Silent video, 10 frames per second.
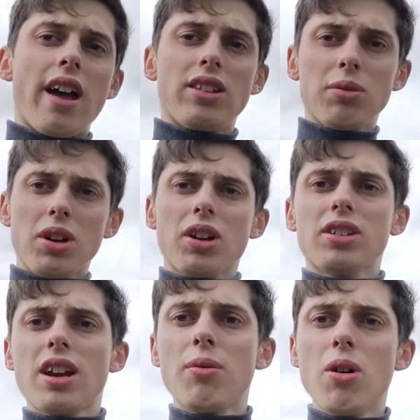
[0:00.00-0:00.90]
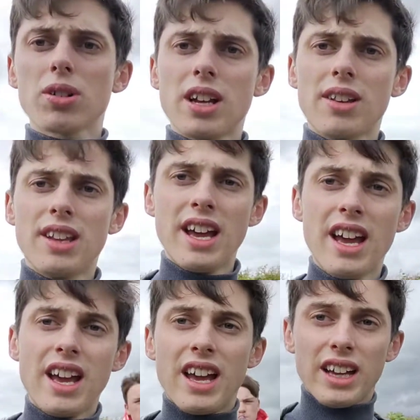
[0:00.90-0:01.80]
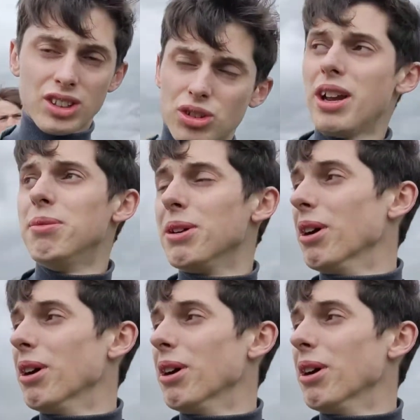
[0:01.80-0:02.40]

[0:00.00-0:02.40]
So we're going to take a walk down there. Extremely